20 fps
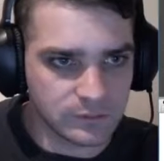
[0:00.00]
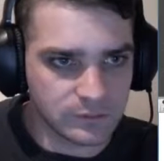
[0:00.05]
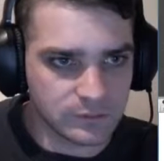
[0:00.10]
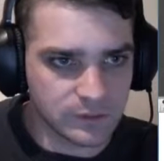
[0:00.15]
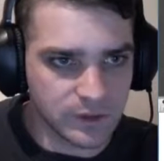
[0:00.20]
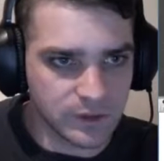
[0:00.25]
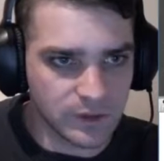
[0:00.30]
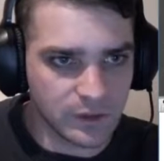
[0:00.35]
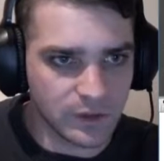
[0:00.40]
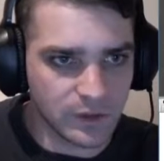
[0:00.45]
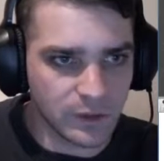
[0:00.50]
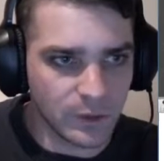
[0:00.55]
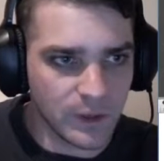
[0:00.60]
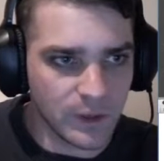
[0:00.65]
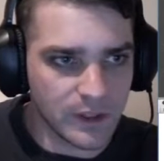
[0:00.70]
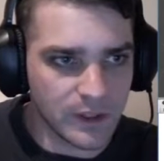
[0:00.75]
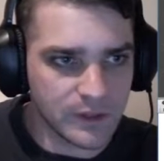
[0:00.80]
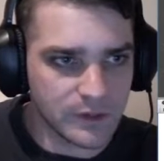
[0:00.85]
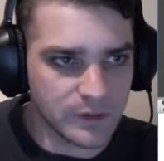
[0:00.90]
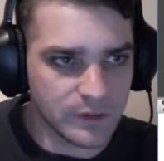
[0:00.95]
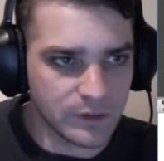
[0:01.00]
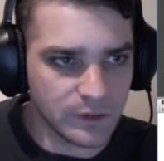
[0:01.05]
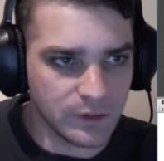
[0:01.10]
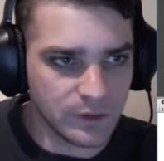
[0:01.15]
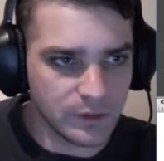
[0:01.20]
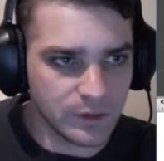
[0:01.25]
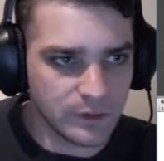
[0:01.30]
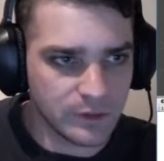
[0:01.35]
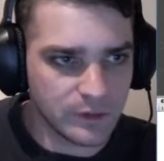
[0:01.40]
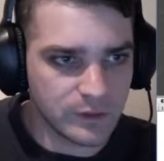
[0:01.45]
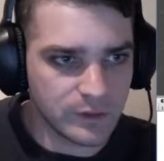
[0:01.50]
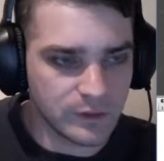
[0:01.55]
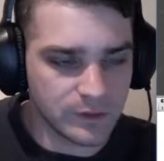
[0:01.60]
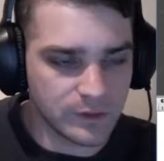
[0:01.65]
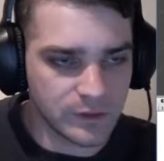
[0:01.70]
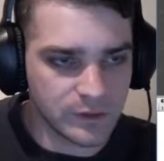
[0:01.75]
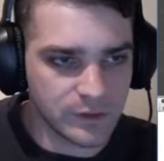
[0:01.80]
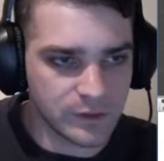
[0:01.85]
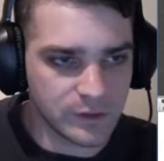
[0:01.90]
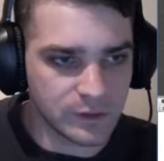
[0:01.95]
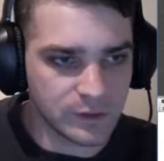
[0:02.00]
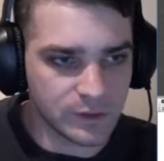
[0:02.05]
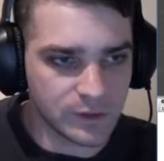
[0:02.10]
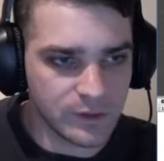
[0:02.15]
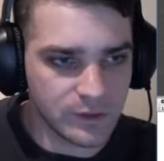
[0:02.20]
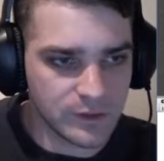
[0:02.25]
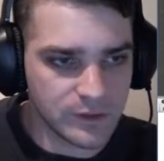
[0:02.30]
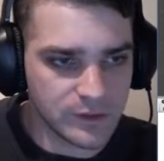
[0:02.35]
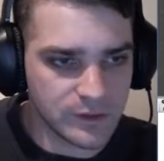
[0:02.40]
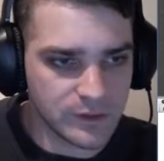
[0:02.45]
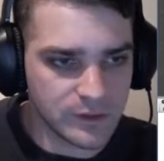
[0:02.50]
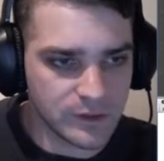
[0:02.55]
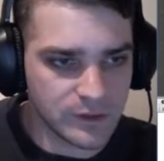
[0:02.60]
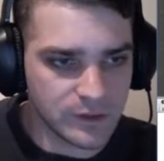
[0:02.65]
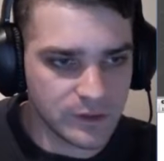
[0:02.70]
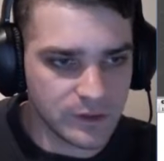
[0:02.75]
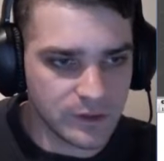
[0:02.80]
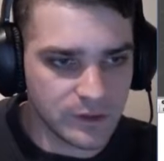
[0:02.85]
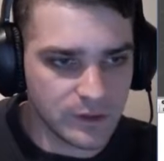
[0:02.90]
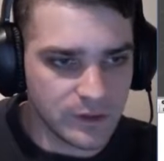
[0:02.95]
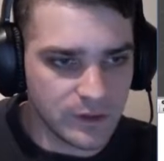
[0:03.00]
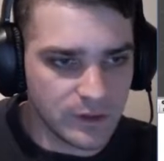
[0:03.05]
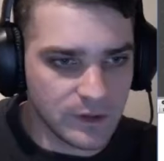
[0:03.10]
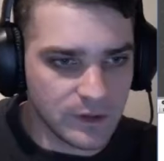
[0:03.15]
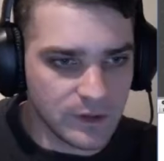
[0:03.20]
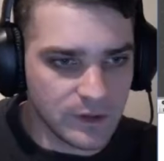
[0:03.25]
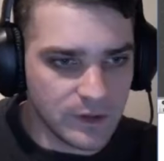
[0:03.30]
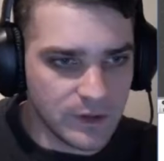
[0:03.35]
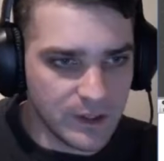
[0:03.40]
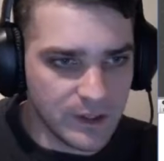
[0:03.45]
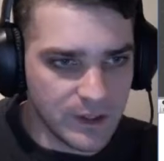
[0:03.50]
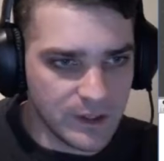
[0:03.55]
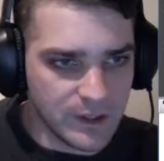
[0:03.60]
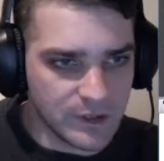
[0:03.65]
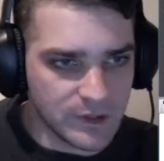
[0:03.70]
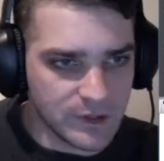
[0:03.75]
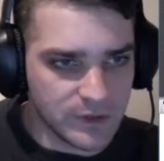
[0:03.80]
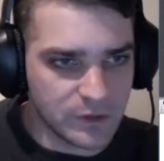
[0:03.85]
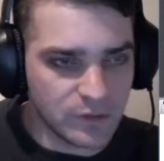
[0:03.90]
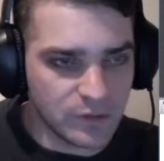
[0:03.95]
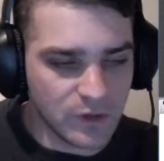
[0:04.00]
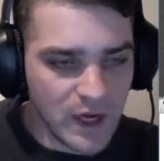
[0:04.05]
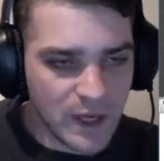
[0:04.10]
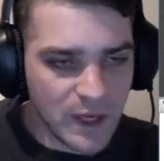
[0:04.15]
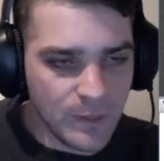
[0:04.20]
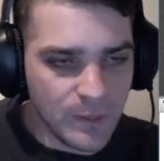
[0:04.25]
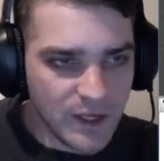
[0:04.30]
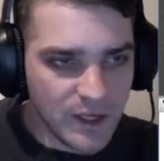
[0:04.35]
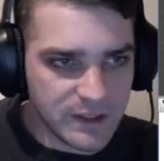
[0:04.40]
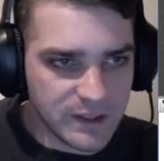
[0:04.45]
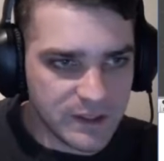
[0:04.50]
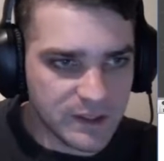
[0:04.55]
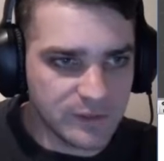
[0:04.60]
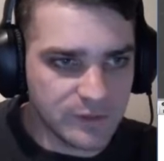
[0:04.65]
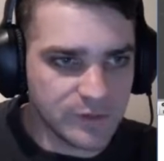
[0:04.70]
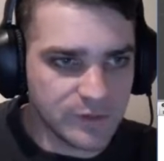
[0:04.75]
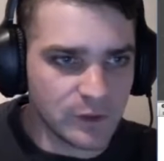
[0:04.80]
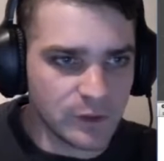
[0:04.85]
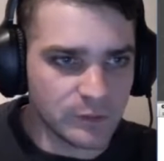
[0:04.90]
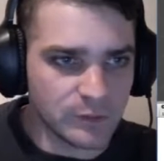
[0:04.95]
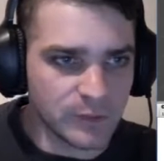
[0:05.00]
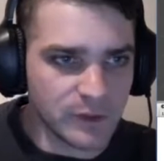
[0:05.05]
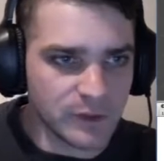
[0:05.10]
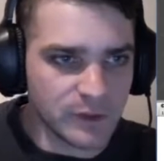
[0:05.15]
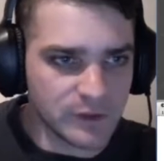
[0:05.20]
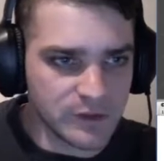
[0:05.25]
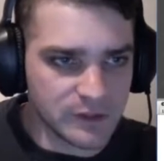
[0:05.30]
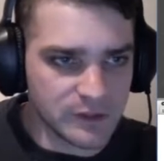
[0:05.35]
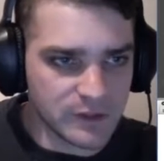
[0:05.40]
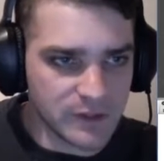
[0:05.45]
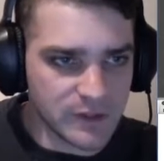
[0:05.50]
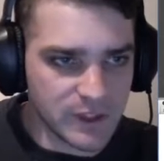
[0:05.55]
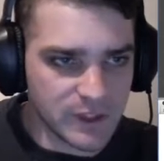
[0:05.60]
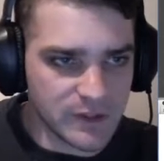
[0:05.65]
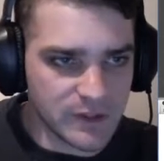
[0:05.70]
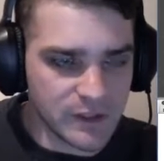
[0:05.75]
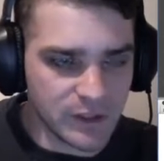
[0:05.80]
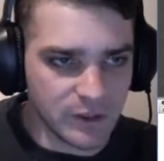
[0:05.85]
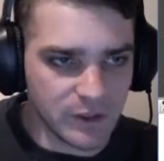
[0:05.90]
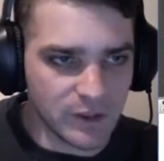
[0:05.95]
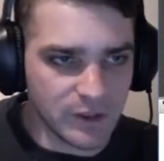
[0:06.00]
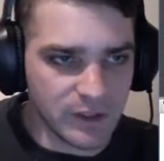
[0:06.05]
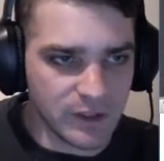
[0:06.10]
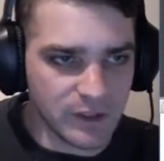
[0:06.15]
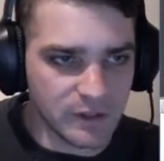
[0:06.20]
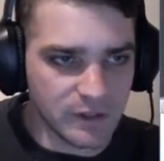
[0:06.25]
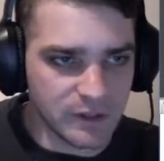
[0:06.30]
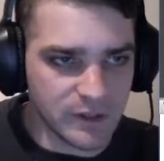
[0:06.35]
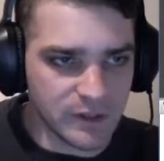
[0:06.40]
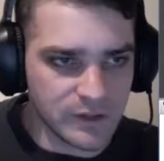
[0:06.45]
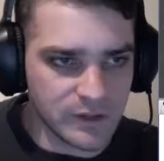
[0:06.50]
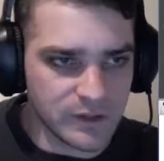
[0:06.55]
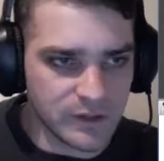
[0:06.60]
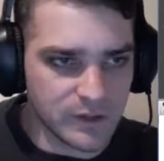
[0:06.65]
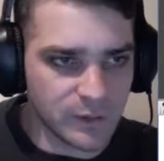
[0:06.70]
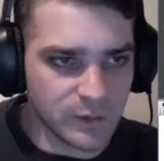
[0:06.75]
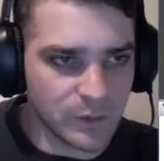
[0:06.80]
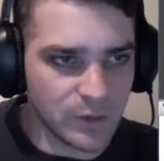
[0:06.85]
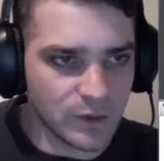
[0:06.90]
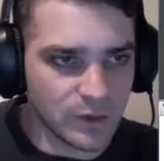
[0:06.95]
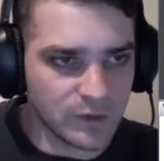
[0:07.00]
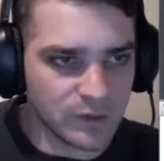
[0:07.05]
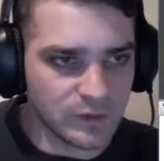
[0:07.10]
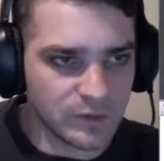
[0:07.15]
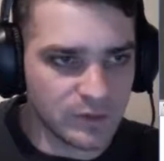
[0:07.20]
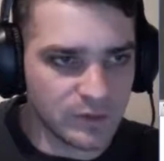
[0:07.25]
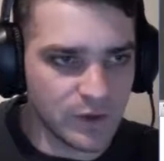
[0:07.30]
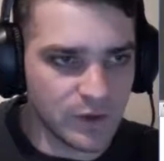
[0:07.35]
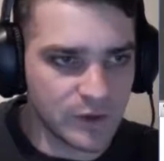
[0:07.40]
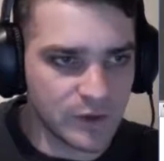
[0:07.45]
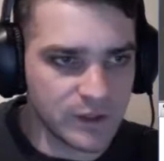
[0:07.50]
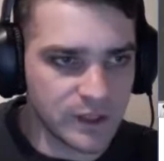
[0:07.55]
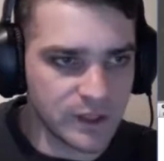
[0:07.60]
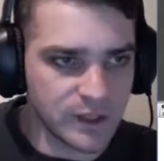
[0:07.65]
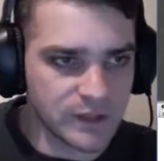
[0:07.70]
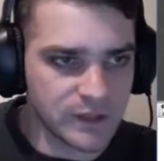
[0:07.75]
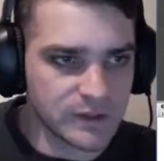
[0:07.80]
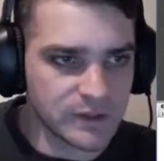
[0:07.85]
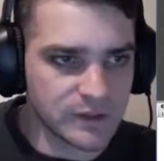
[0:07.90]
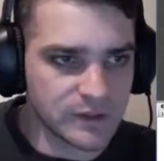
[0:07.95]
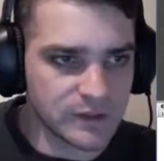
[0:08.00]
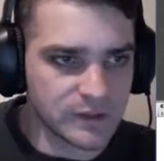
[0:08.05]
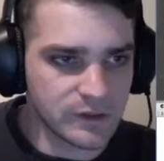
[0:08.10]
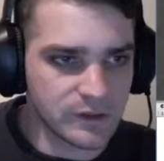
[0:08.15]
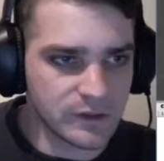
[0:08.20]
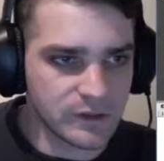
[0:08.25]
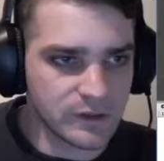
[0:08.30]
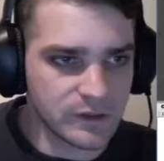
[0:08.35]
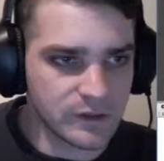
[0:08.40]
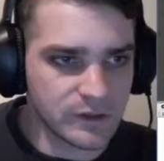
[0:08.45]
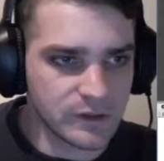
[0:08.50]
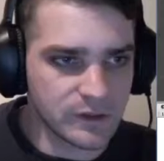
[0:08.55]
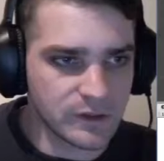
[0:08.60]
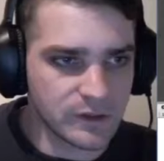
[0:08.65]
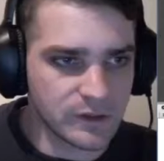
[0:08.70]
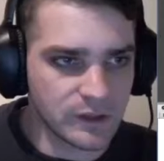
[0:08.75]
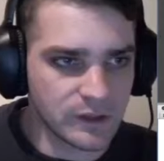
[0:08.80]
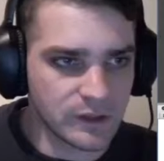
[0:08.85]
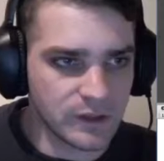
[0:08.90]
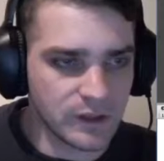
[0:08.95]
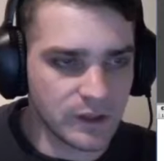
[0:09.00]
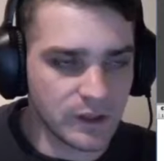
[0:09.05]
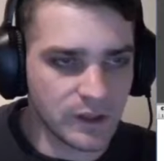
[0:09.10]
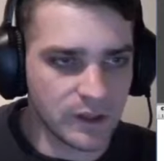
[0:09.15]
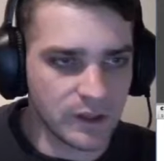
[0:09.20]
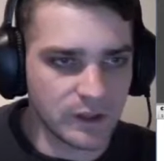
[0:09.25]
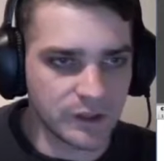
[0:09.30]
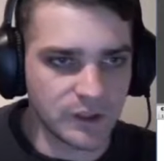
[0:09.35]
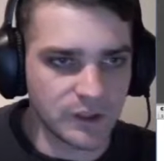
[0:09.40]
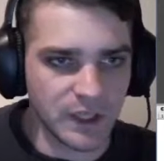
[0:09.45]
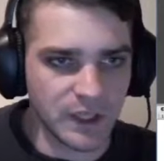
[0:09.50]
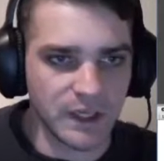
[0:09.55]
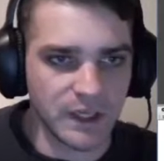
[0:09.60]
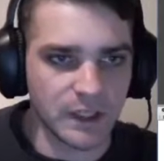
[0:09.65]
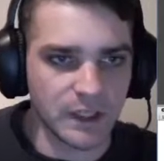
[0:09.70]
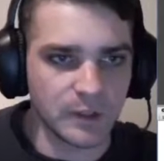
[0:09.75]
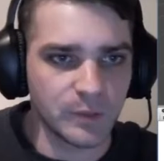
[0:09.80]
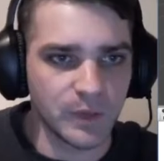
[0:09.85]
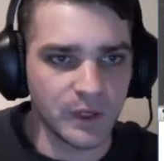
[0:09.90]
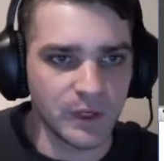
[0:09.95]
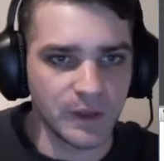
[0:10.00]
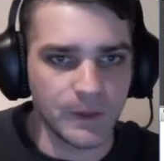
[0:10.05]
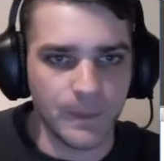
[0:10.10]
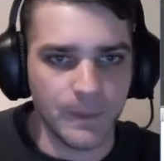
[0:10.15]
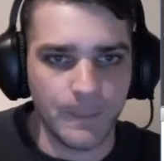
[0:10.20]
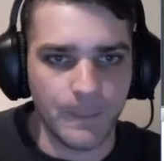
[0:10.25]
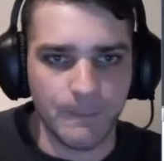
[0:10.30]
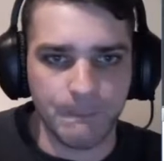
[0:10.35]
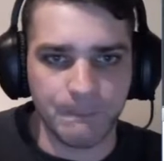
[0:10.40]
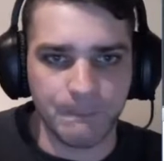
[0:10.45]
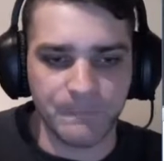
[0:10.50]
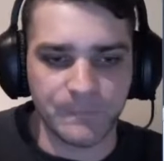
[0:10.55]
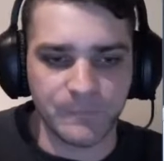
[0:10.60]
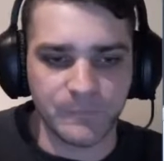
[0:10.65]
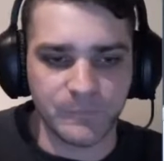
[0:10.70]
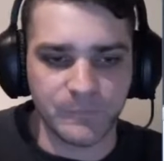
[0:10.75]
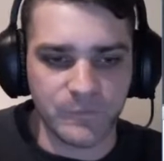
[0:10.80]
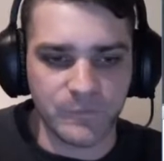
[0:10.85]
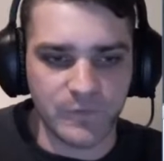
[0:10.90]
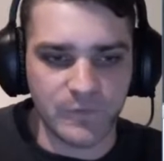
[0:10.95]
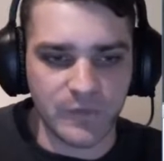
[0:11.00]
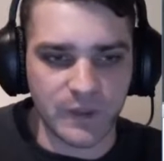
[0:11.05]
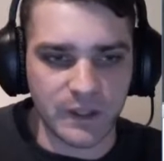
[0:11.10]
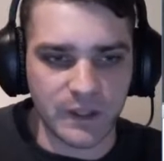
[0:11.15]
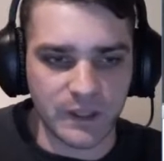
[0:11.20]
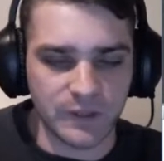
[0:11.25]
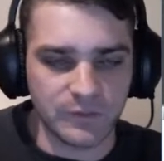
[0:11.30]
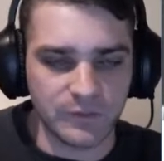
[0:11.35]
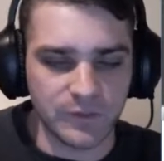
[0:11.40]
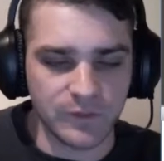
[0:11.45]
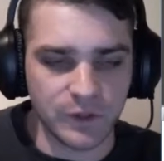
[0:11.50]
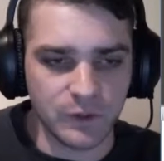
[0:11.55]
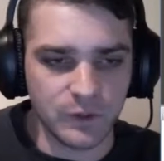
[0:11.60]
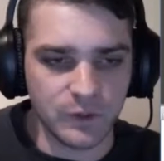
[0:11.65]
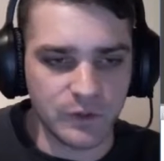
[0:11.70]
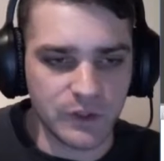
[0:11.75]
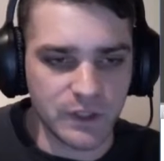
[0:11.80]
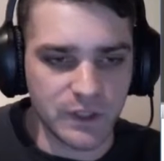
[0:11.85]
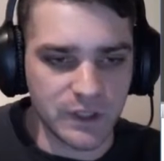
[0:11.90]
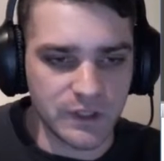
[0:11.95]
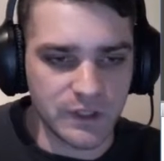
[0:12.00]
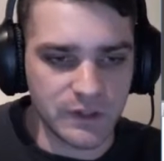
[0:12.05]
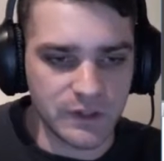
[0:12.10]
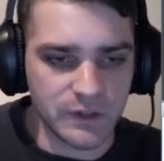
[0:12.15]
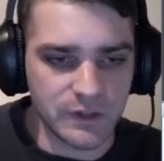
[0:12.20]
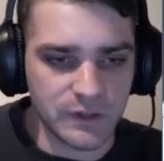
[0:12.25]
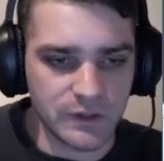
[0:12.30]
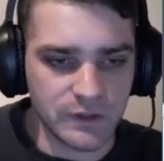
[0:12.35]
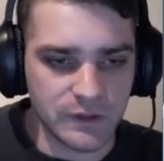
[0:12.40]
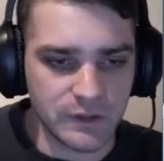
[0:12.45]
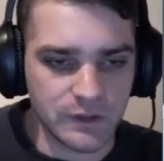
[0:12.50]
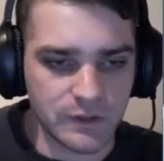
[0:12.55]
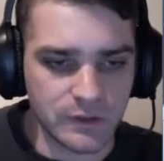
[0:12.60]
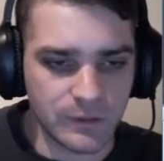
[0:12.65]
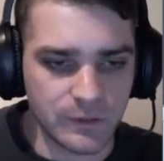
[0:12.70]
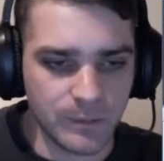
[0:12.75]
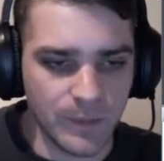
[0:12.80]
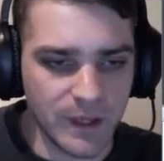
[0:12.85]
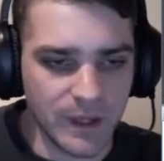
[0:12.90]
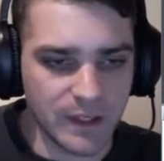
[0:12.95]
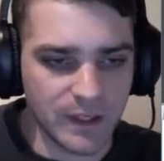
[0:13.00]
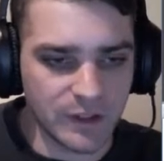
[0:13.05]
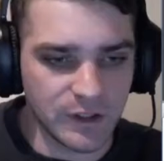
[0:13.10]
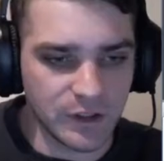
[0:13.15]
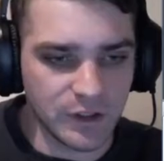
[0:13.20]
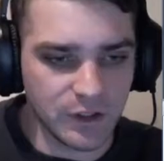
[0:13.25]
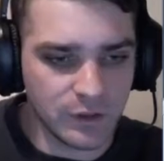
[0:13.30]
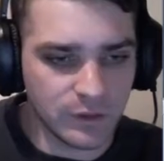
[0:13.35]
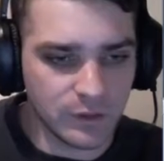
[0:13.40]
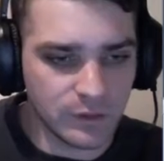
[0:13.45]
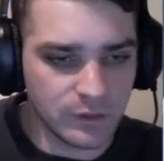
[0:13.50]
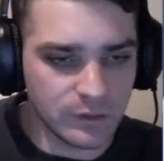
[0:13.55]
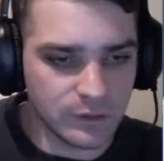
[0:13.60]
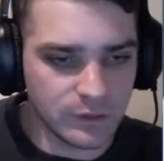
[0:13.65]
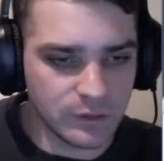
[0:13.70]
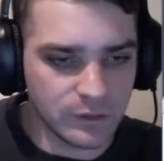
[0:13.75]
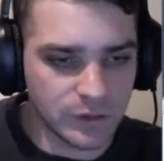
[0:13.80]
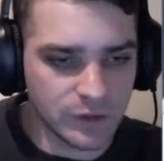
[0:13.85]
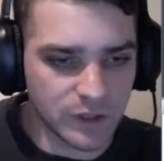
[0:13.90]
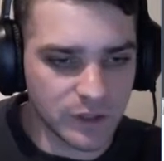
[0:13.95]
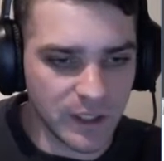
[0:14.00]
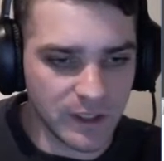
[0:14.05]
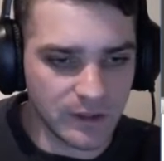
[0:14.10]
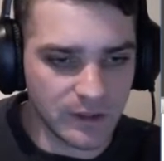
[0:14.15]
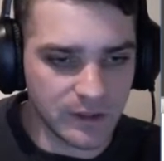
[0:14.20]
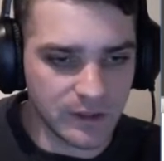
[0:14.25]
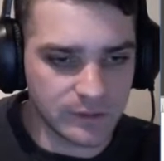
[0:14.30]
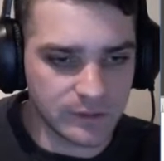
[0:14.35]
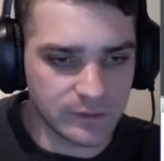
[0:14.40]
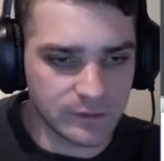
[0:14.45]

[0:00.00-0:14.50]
I don't know why it's so huge, it's too close. It's grey by default because, like I said, Unity doesn't support vertex shading, but if you just make a new shader,